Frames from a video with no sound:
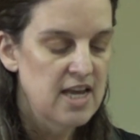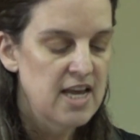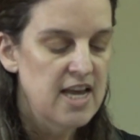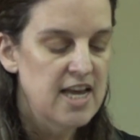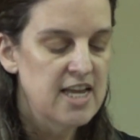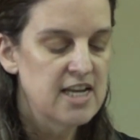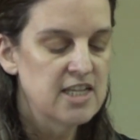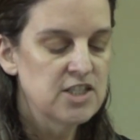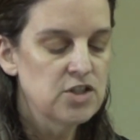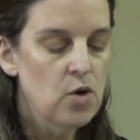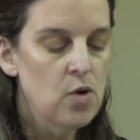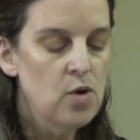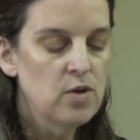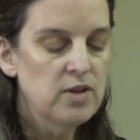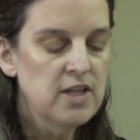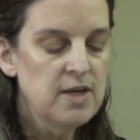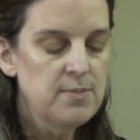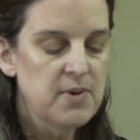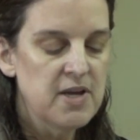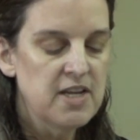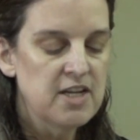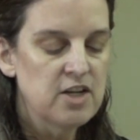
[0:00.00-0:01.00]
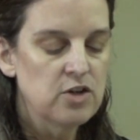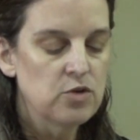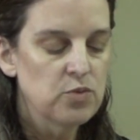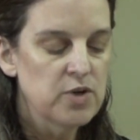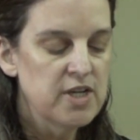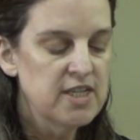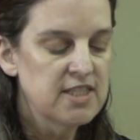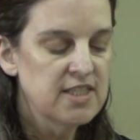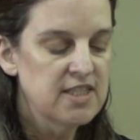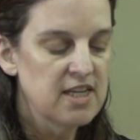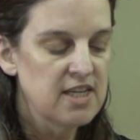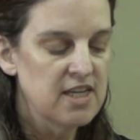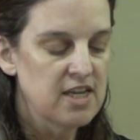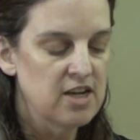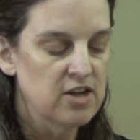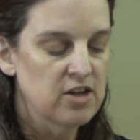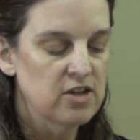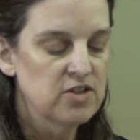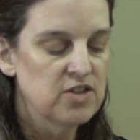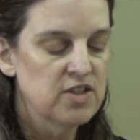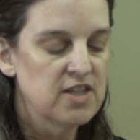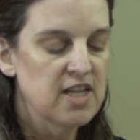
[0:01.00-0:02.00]
It has only been in recent
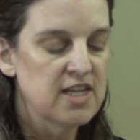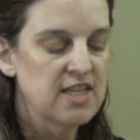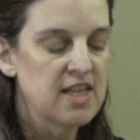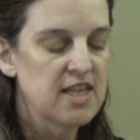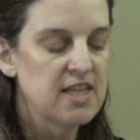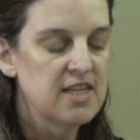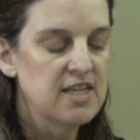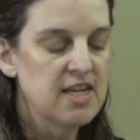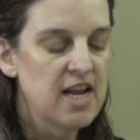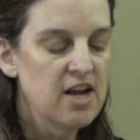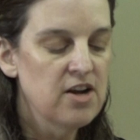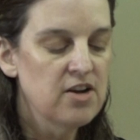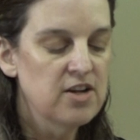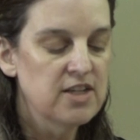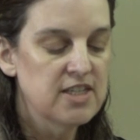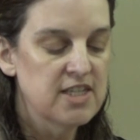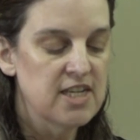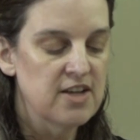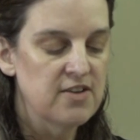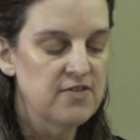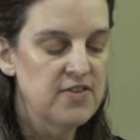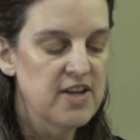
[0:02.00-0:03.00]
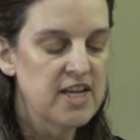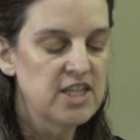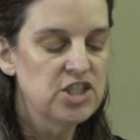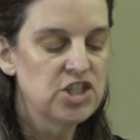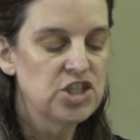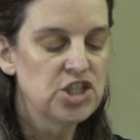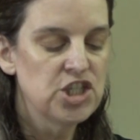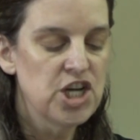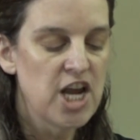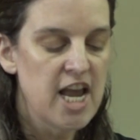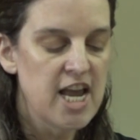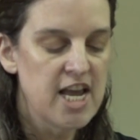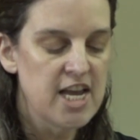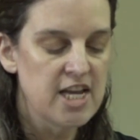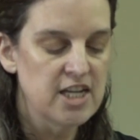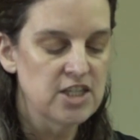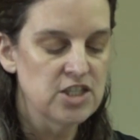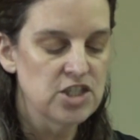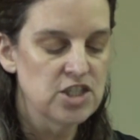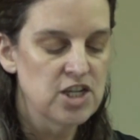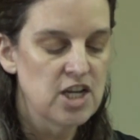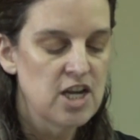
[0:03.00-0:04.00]
years that the narrative has
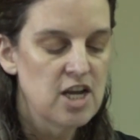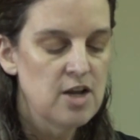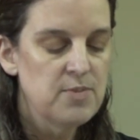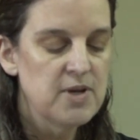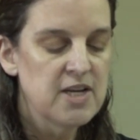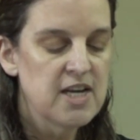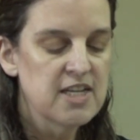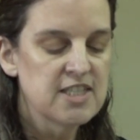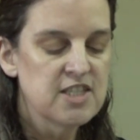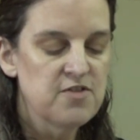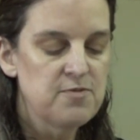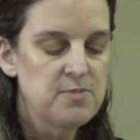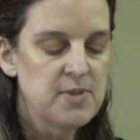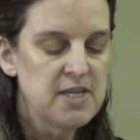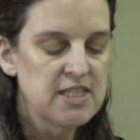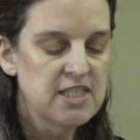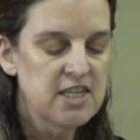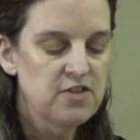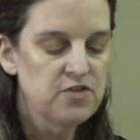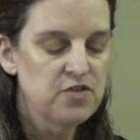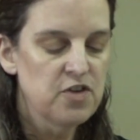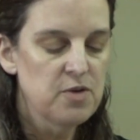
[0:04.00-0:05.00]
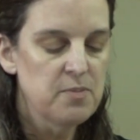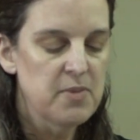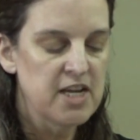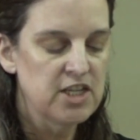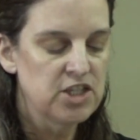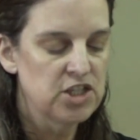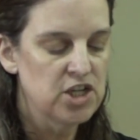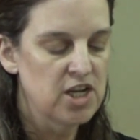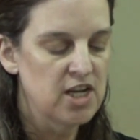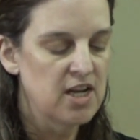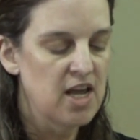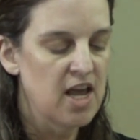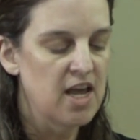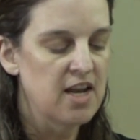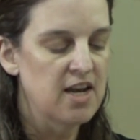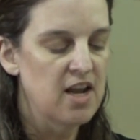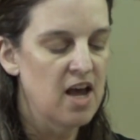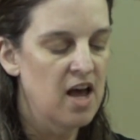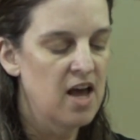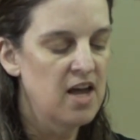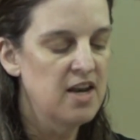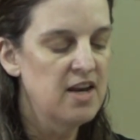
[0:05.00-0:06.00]
changed because of misinformation
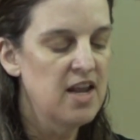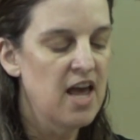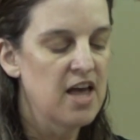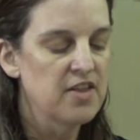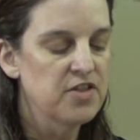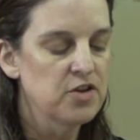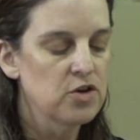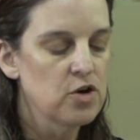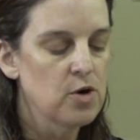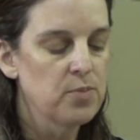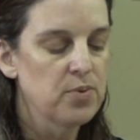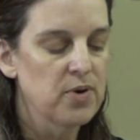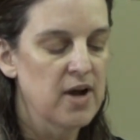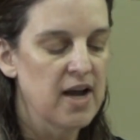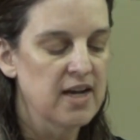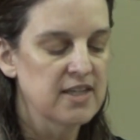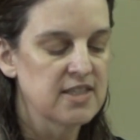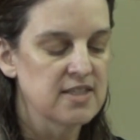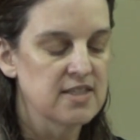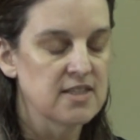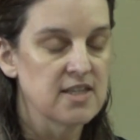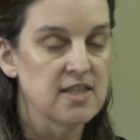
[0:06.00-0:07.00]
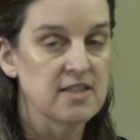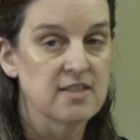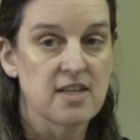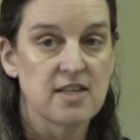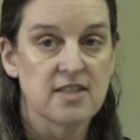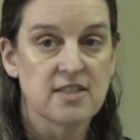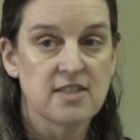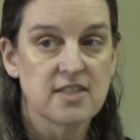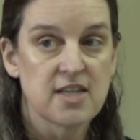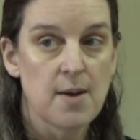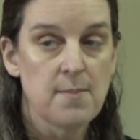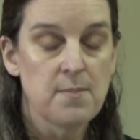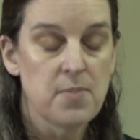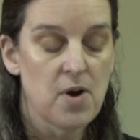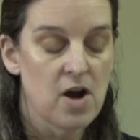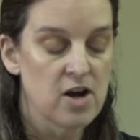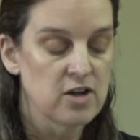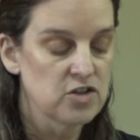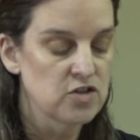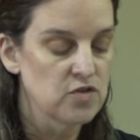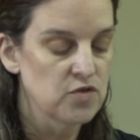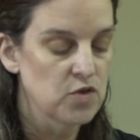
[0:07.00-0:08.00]
and unethical practices in some
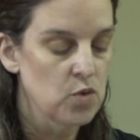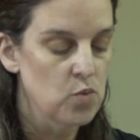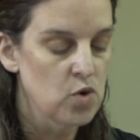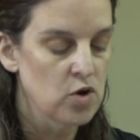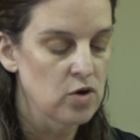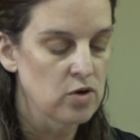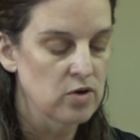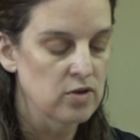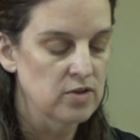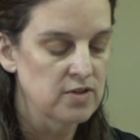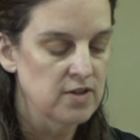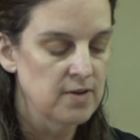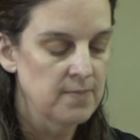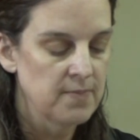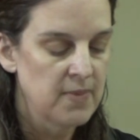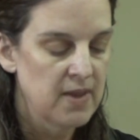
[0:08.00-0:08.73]
parts of the world.